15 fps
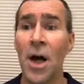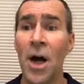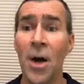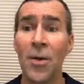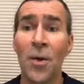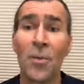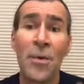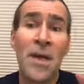
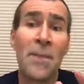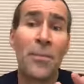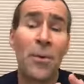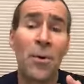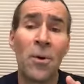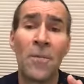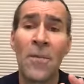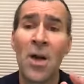Other
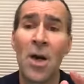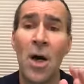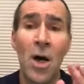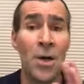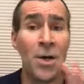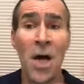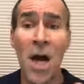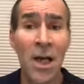people
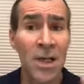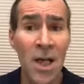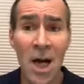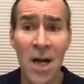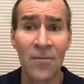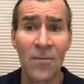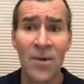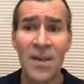are
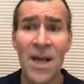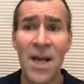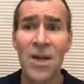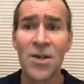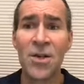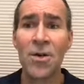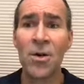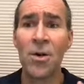
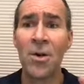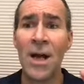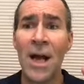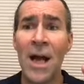non-confrontational